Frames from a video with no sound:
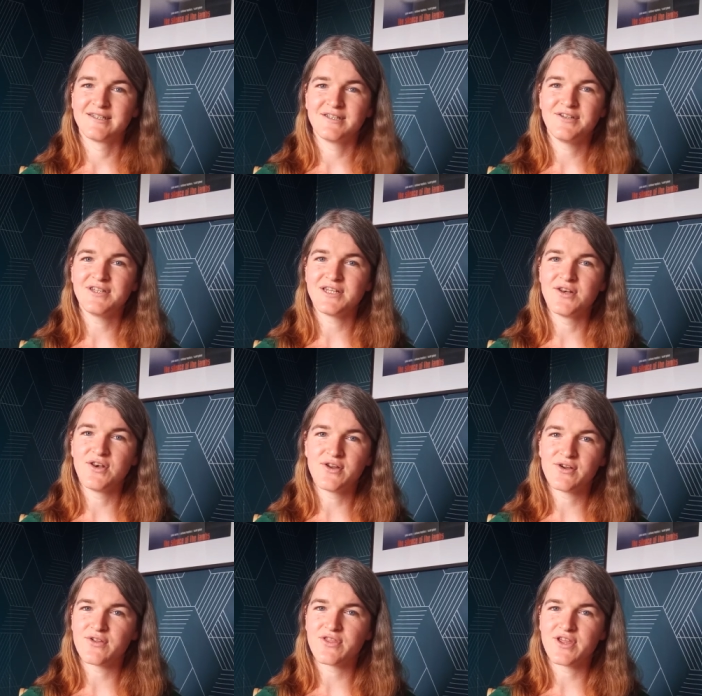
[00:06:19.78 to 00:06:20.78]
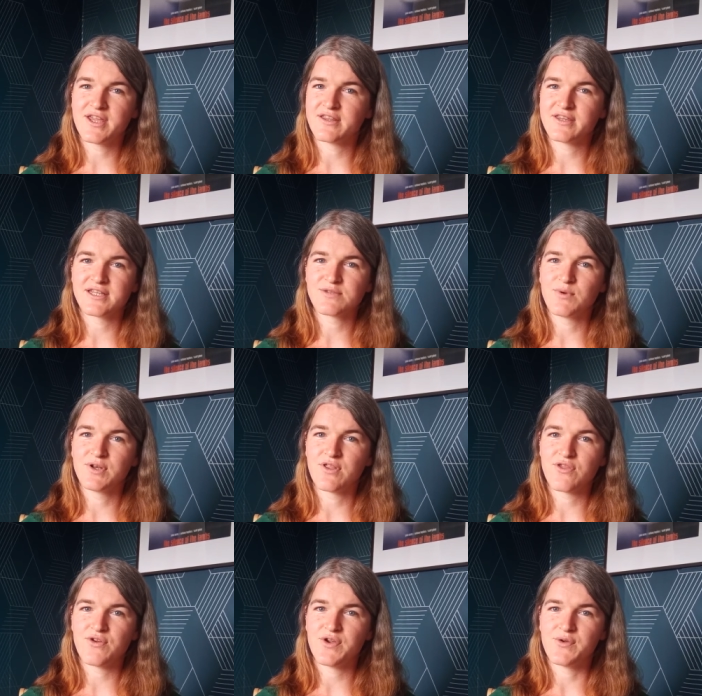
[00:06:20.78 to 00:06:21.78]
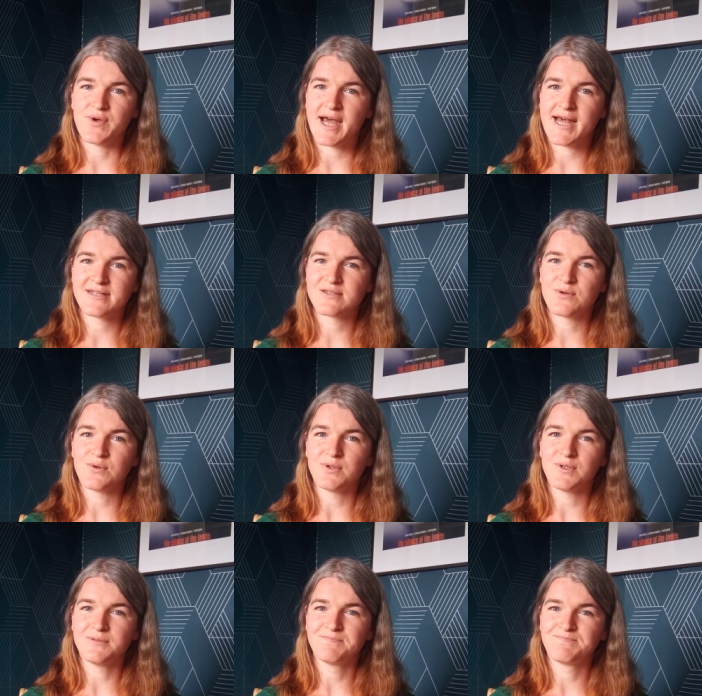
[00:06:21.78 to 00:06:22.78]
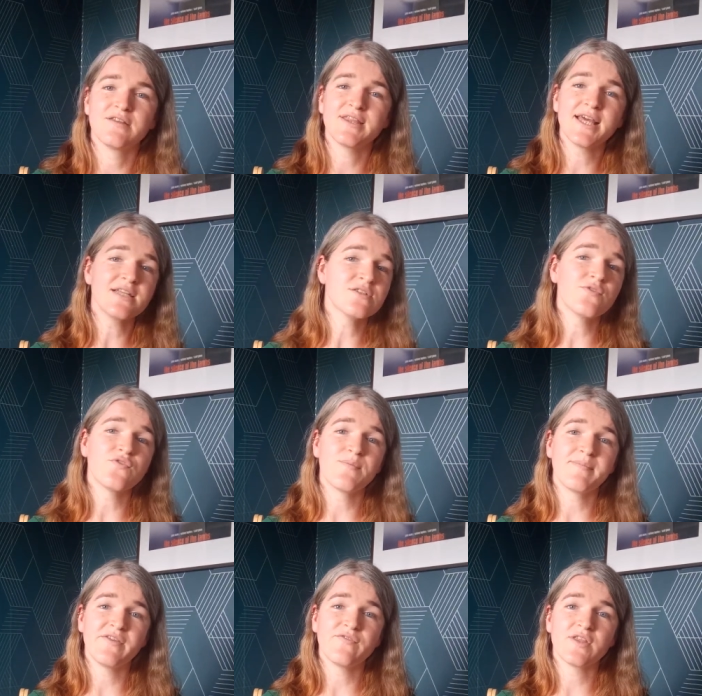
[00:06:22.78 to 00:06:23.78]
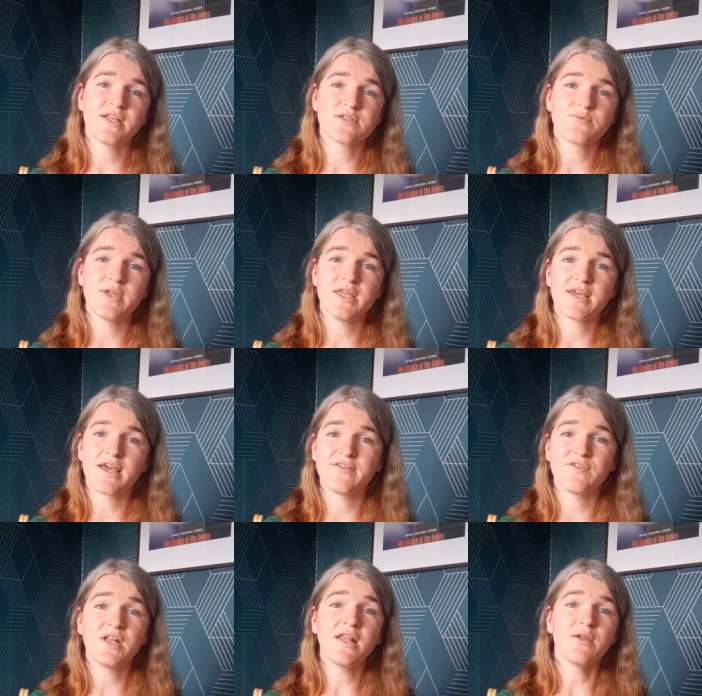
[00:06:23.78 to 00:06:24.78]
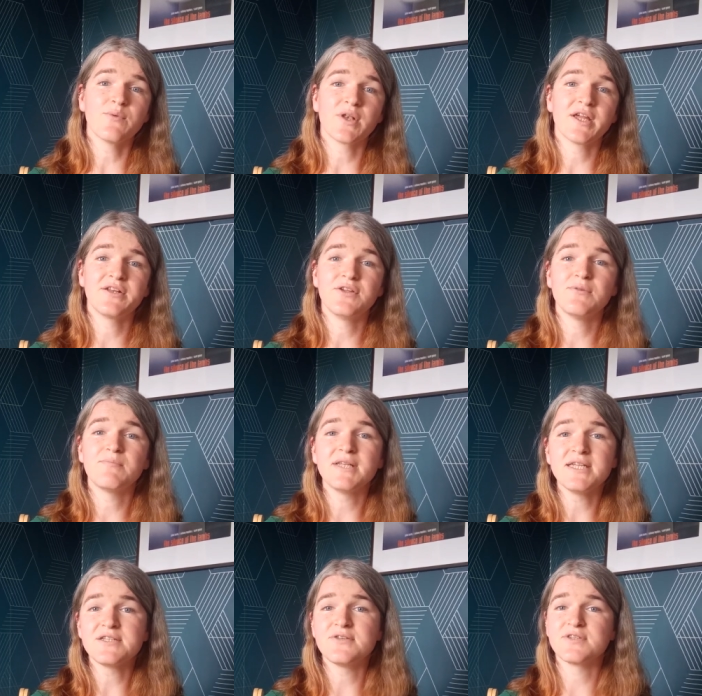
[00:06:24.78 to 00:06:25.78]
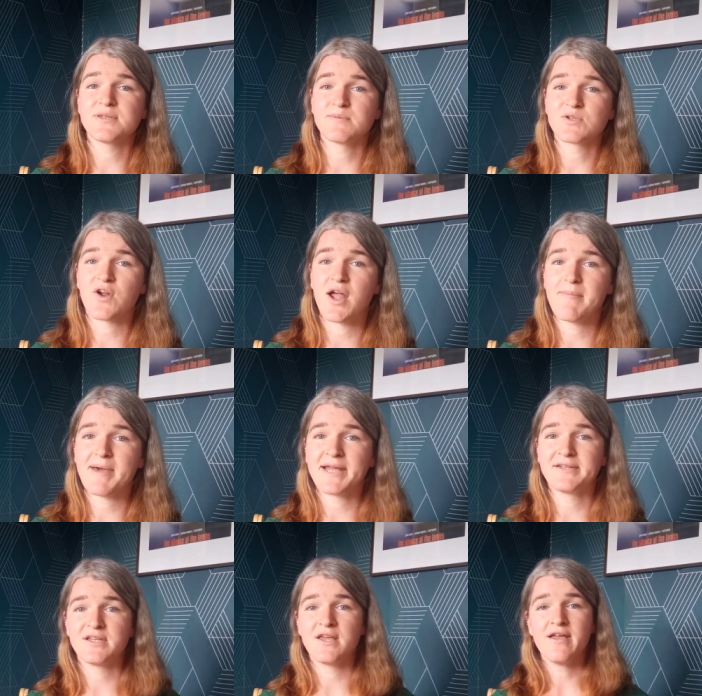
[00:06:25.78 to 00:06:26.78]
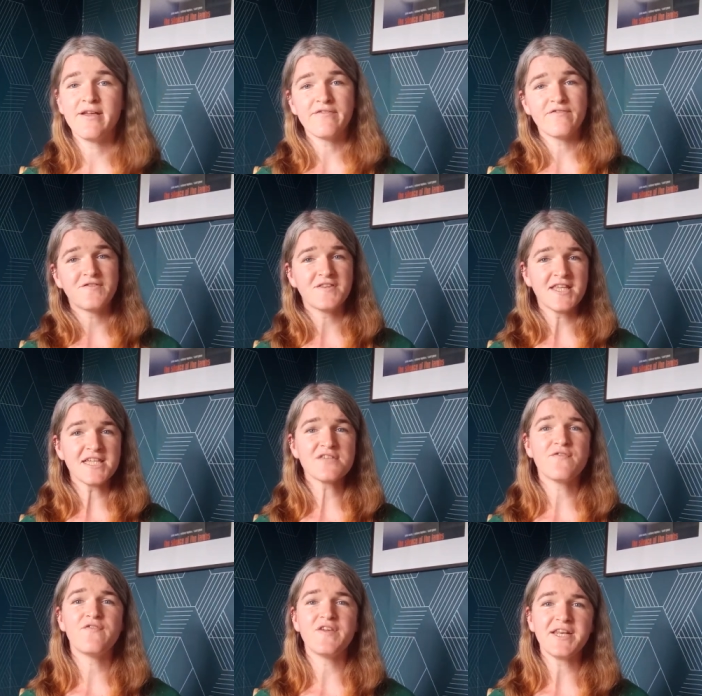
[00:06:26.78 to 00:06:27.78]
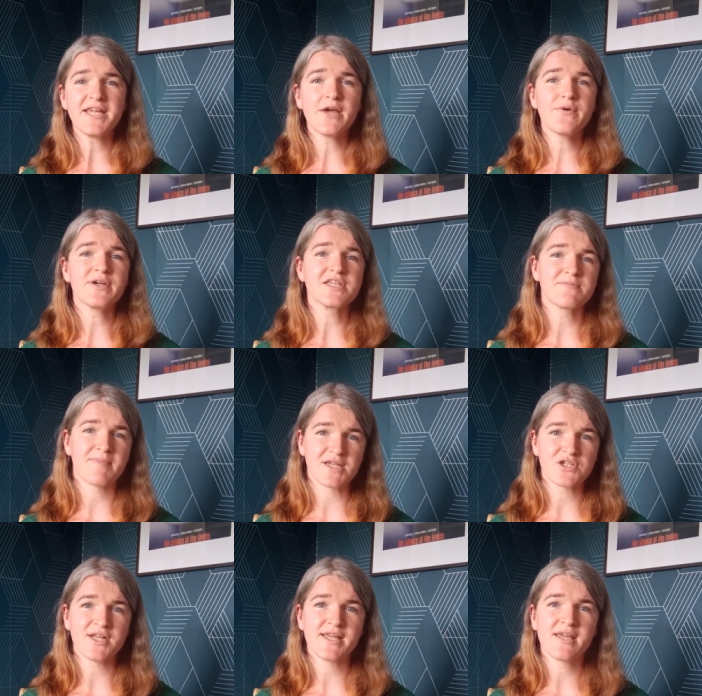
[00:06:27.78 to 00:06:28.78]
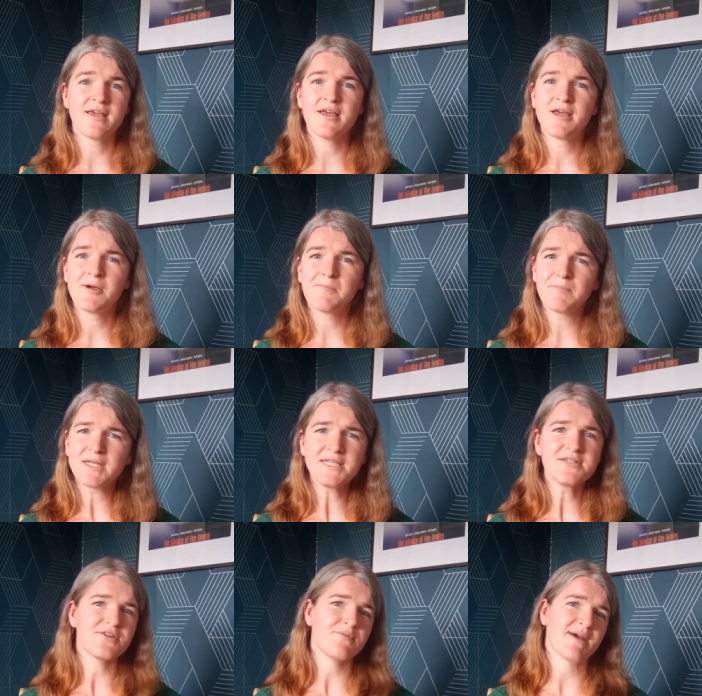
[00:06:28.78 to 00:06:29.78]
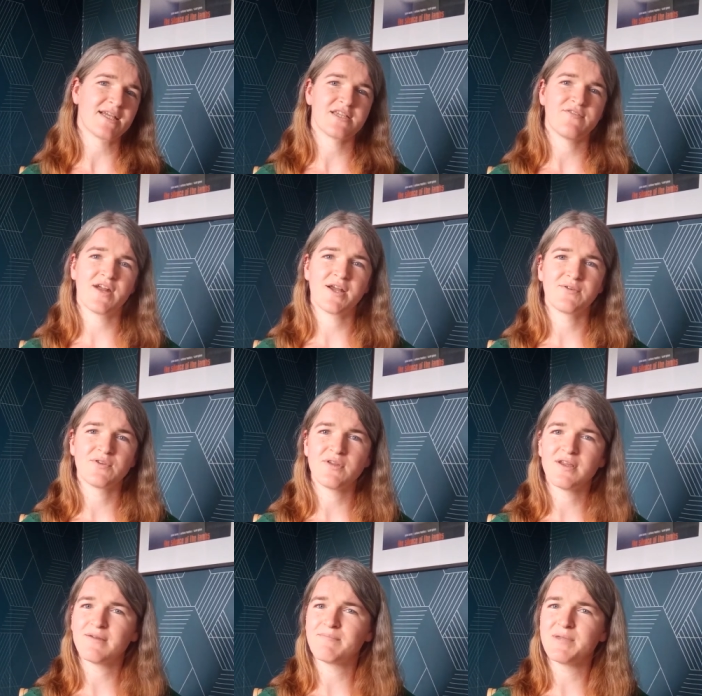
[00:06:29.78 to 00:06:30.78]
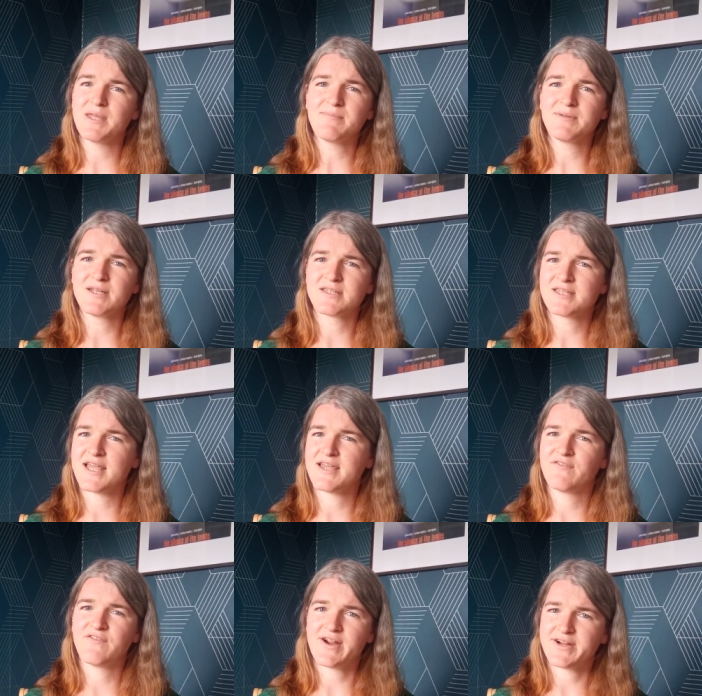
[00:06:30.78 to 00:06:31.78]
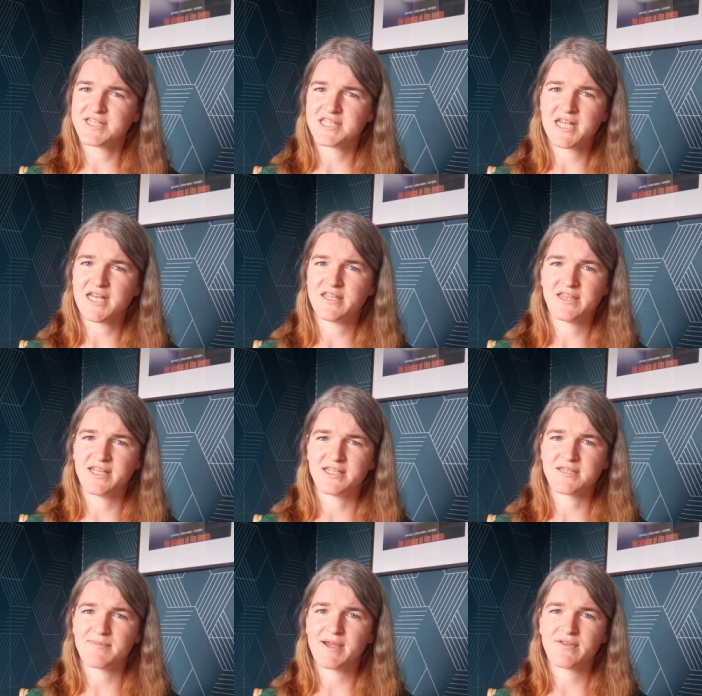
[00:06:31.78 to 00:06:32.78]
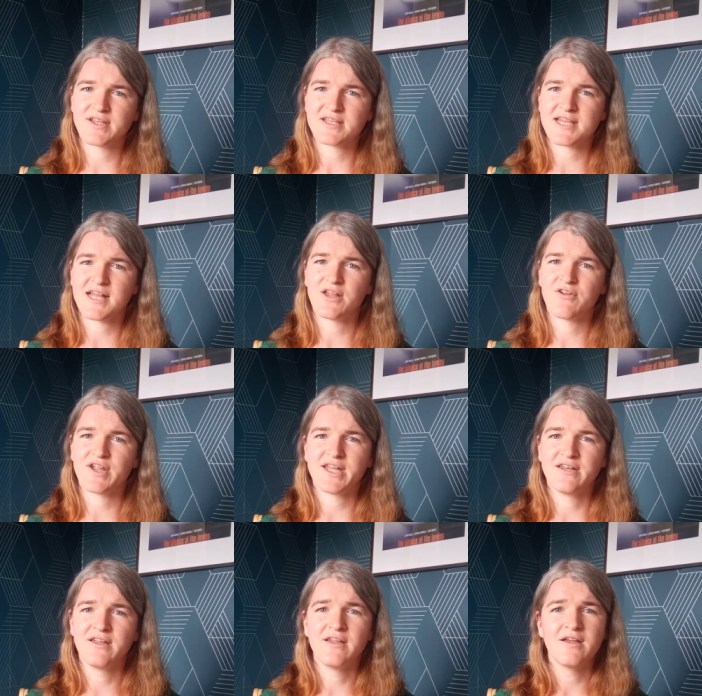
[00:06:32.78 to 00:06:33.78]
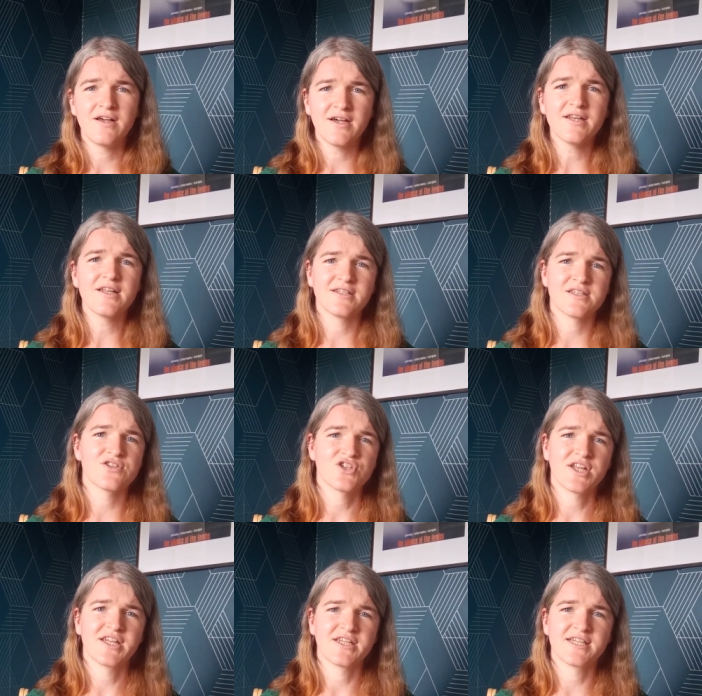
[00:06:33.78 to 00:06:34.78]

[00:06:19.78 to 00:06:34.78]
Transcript: you did not think this one through at all. That is all from me for this week. If you like what I do, please do subscribe. And for this video especially, please do pass it round. Uh, people are saying very silly things about this allegory and I'd like to shut it